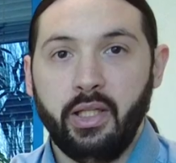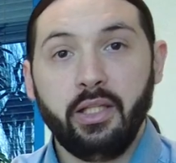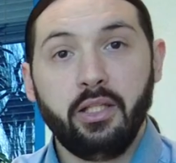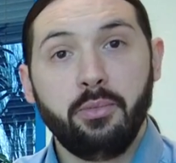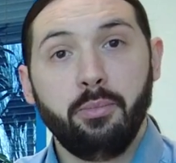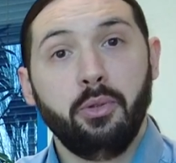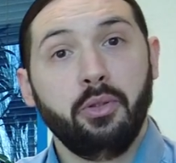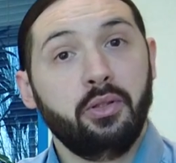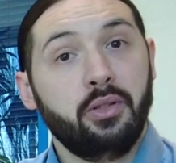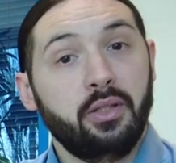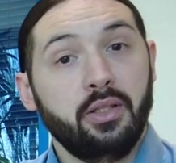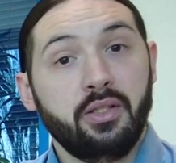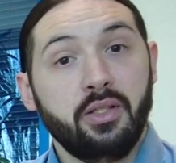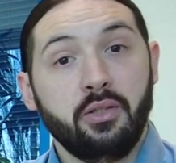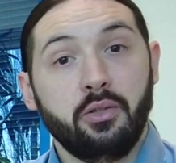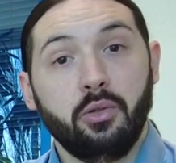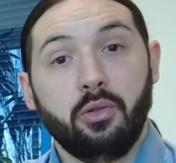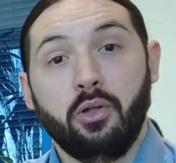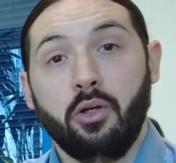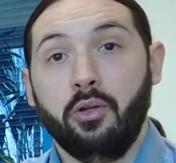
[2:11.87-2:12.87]
Let's put this
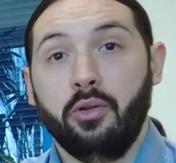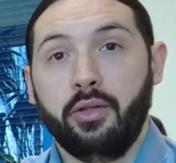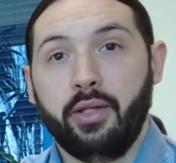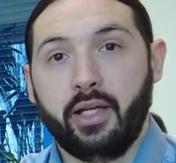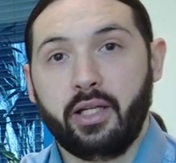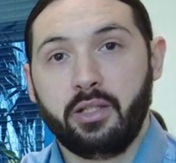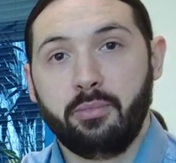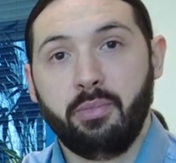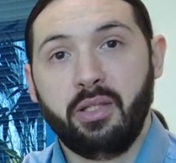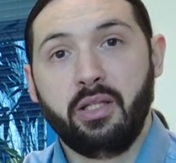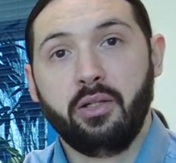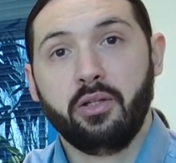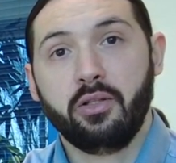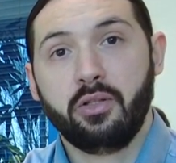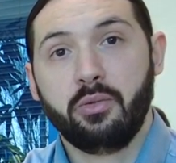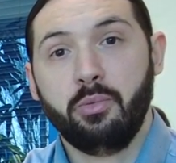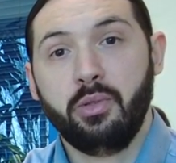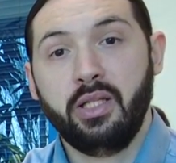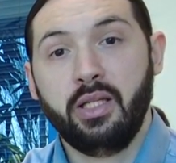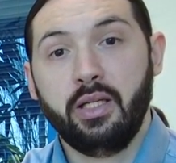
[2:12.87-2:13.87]
into context
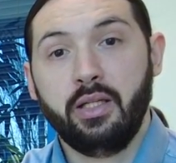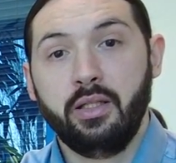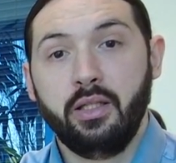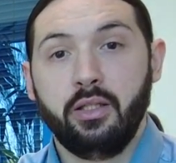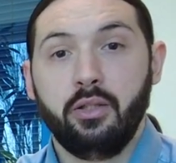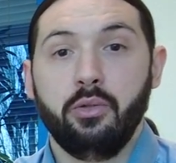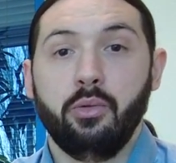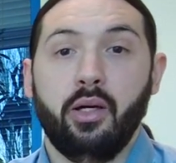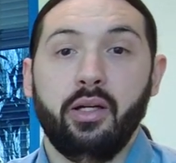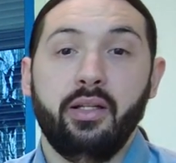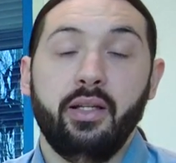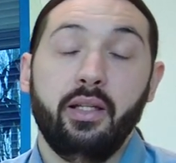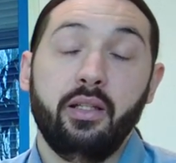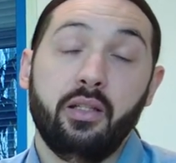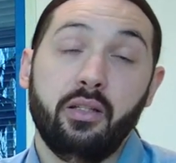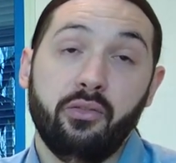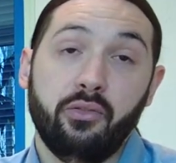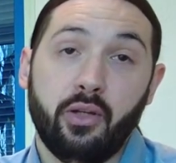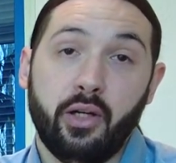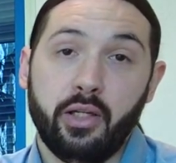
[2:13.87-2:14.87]
because we need to
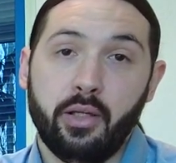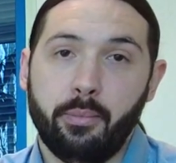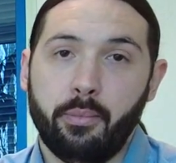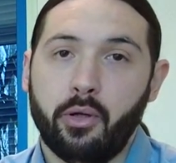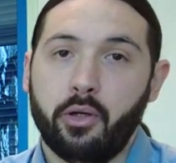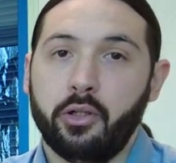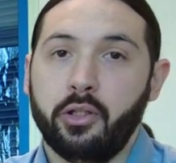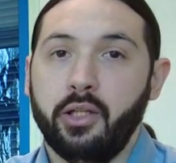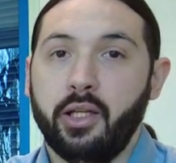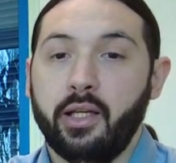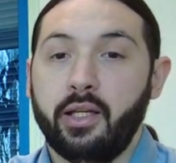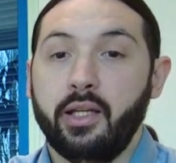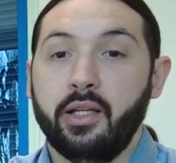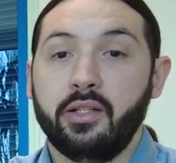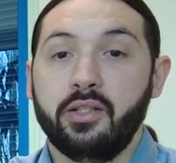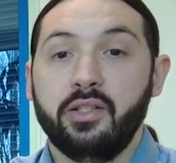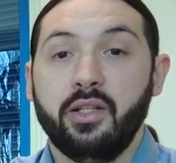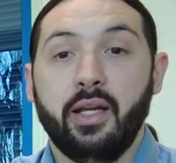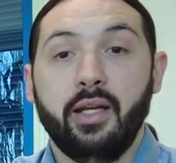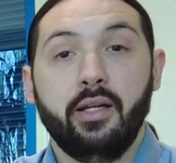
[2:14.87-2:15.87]
identify the partaking
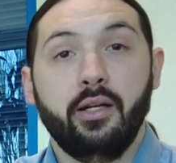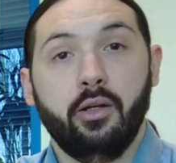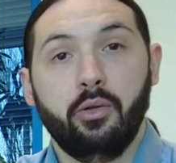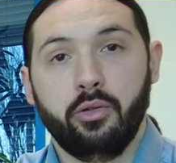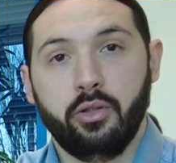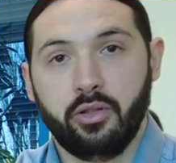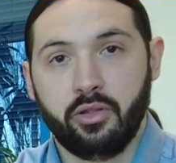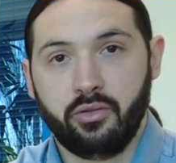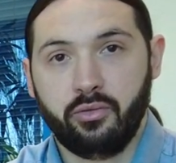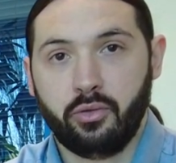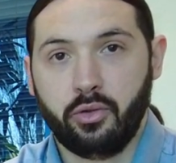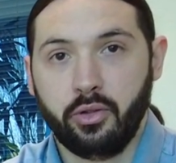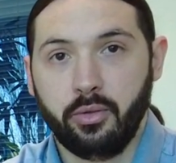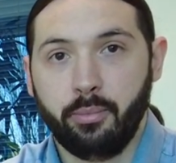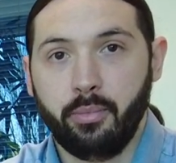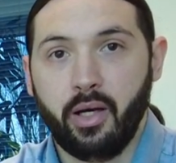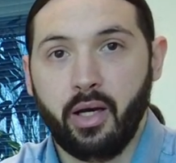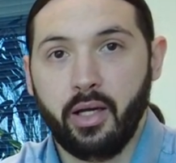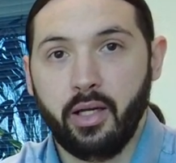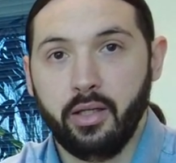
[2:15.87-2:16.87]
stakeholders for the
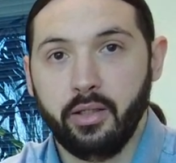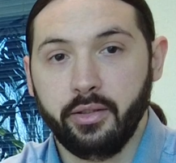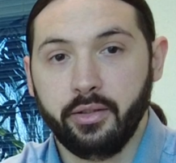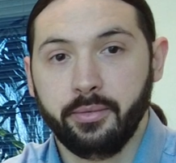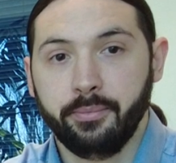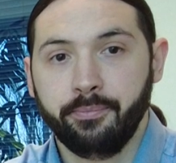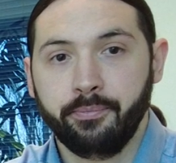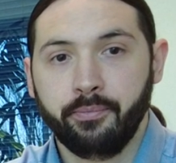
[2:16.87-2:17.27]
pilot.